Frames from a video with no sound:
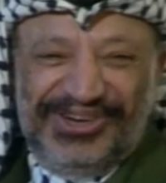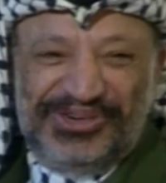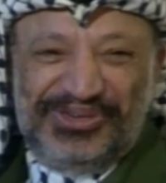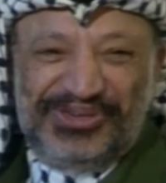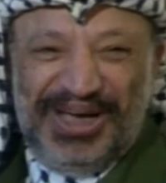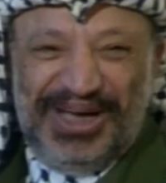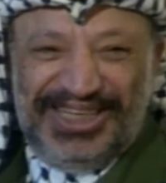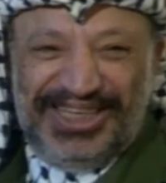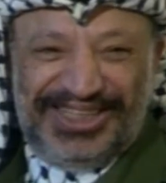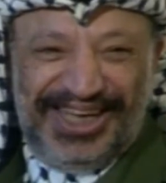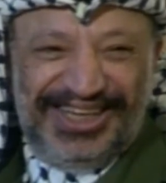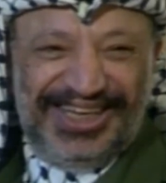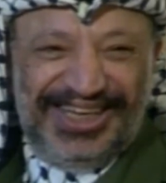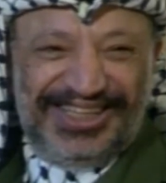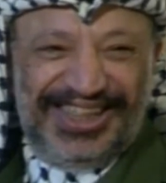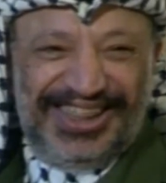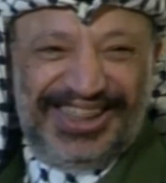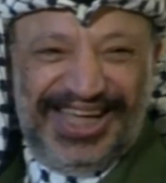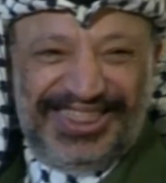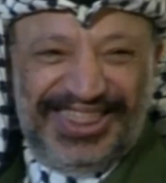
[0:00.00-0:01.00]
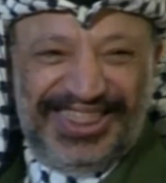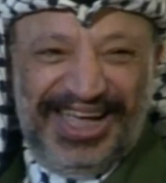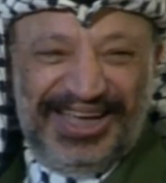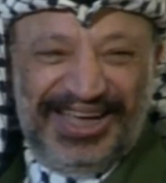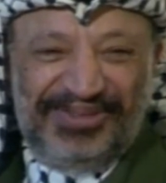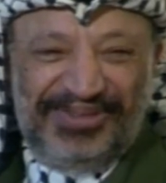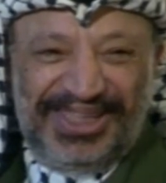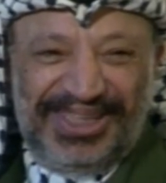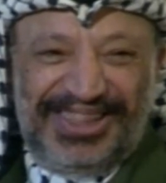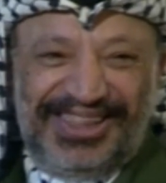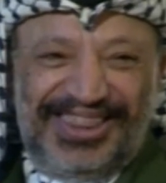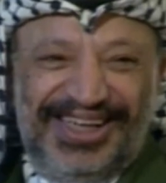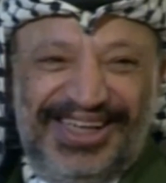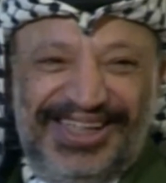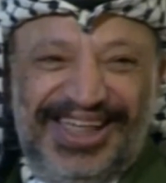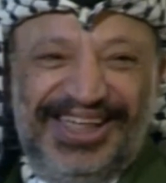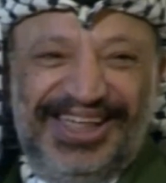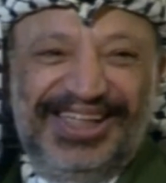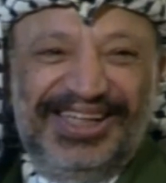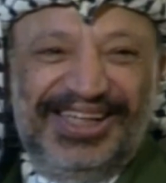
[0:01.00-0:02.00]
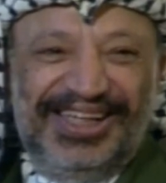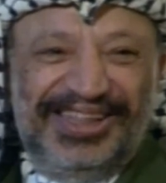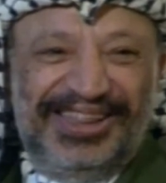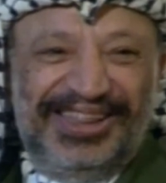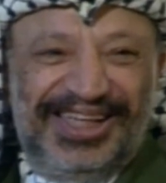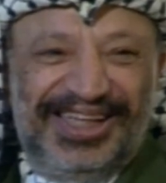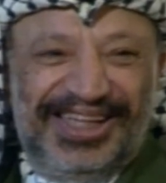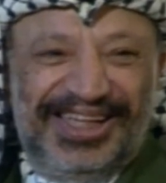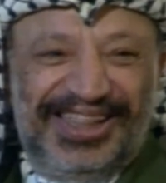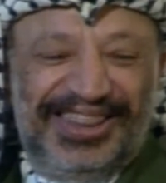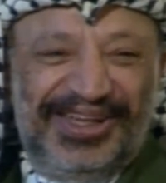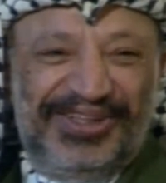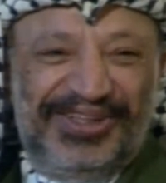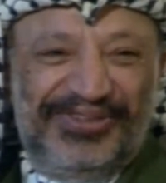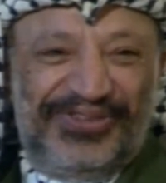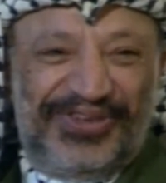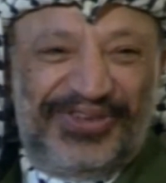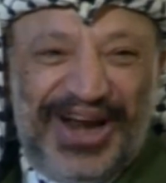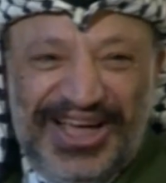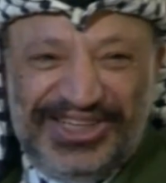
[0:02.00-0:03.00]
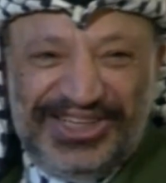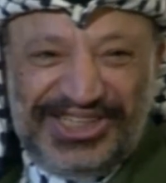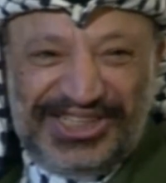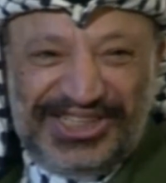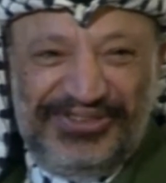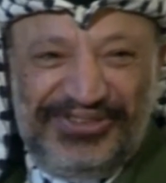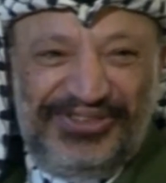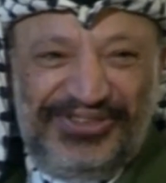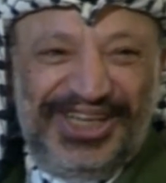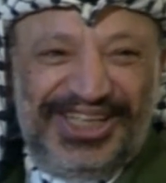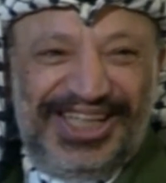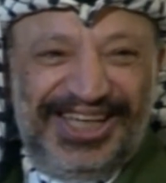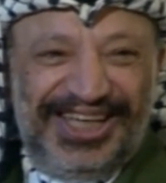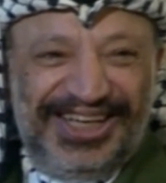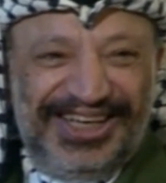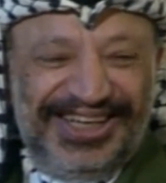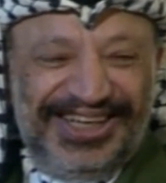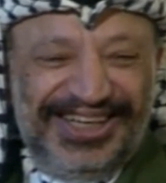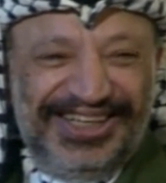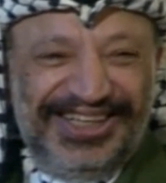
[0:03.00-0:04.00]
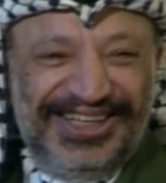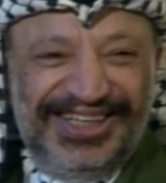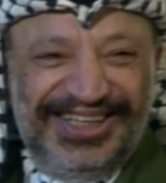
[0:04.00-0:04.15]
mentioned that name. It is the French TV.